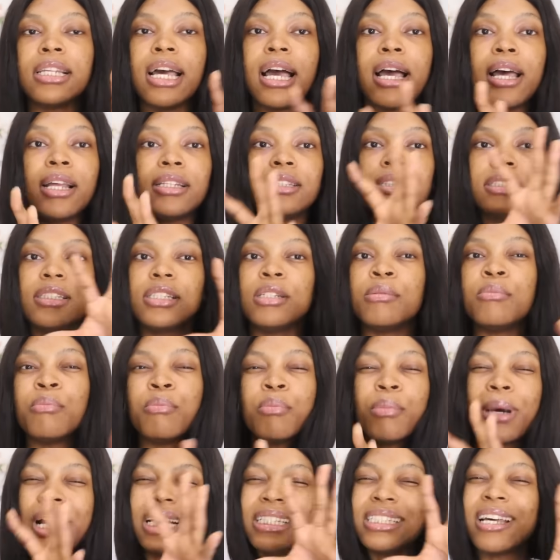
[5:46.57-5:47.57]
that it
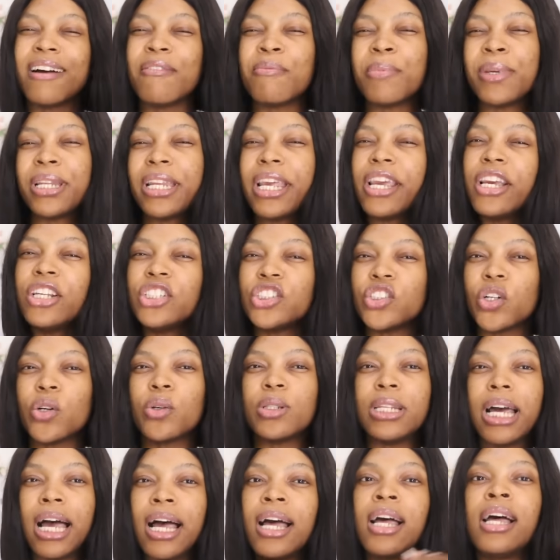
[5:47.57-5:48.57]
might have been
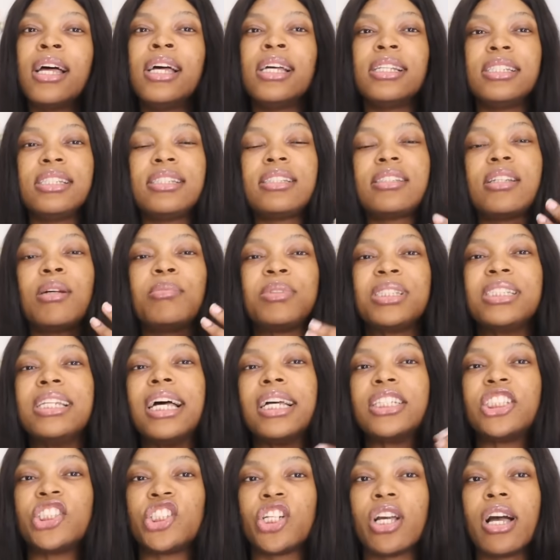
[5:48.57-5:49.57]
Angel that this is something
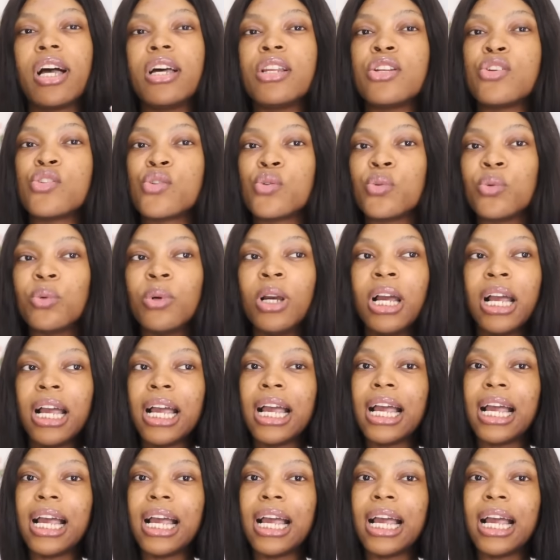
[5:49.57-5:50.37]
that she can do.